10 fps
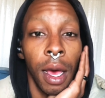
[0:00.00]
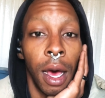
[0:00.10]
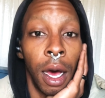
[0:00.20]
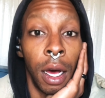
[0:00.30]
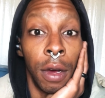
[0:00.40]

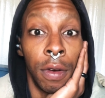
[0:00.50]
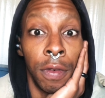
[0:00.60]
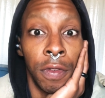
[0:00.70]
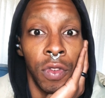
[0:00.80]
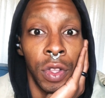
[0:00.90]
of
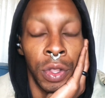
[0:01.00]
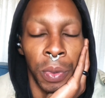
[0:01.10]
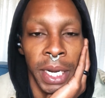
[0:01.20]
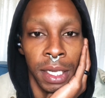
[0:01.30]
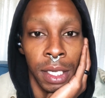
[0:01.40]
the
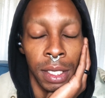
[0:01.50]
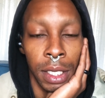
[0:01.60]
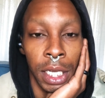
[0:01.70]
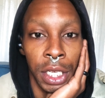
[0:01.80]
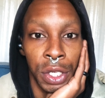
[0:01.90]
races in
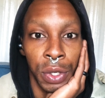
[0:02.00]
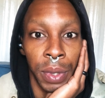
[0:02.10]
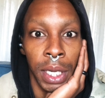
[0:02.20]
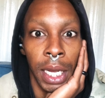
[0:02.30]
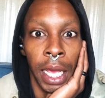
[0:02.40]

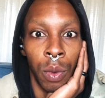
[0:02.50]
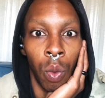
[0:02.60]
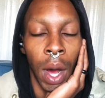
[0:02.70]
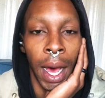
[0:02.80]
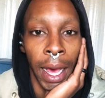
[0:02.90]
history and
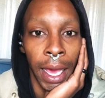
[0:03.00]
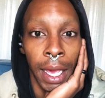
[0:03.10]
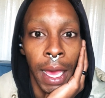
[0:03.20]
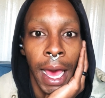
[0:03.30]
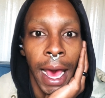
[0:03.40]
why
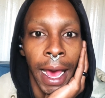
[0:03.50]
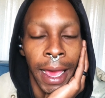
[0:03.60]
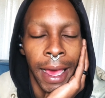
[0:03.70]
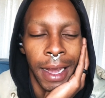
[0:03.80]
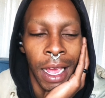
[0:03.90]
I
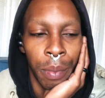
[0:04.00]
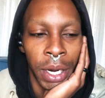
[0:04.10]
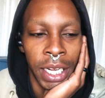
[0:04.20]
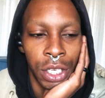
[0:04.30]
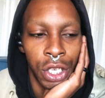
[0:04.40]
had
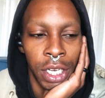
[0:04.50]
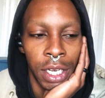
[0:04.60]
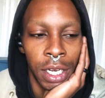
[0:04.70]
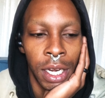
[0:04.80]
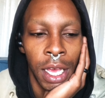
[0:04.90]

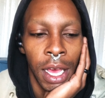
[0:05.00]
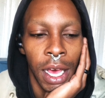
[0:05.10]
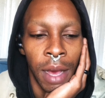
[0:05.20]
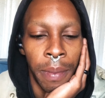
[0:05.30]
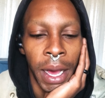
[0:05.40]
apprehension
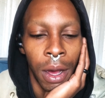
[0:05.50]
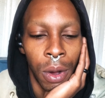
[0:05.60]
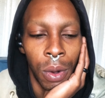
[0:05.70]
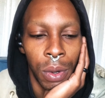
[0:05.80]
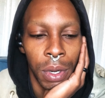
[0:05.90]

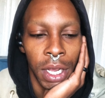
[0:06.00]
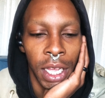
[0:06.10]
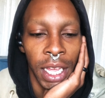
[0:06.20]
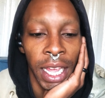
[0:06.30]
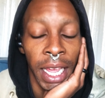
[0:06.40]
about
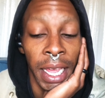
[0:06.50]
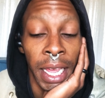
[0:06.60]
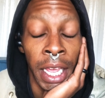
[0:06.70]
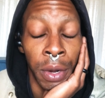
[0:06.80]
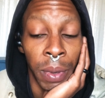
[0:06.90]

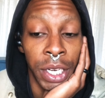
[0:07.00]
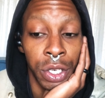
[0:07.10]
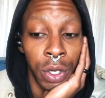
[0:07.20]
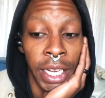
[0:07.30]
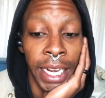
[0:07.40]

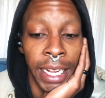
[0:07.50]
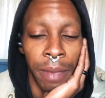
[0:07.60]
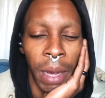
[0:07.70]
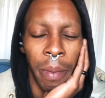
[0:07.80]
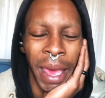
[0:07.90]
interracial dating in
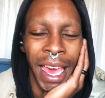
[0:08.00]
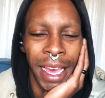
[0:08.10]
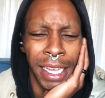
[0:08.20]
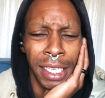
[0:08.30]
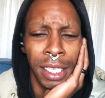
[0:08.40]
my
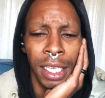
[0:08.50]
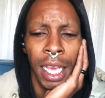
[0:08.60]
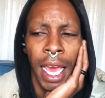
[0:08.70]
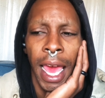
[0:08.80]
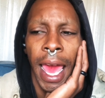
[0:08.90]
past,
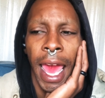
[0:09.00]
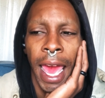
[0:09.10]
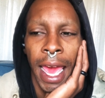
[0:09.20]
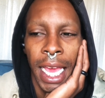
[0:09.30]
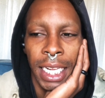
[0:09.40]

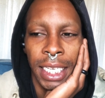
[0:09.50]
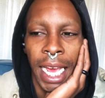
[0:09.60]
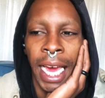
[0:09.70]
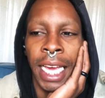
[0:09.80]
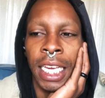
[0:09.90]
and
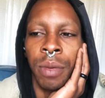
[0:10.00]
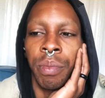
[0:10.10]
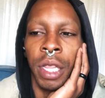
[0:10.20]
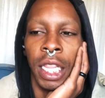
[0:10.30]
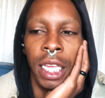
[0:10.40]
I
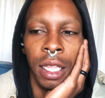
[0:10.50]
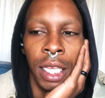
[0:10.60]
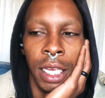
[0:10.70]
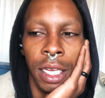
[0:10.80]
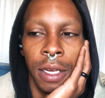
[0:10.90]

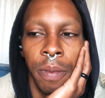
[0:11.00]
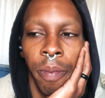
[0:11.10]
completely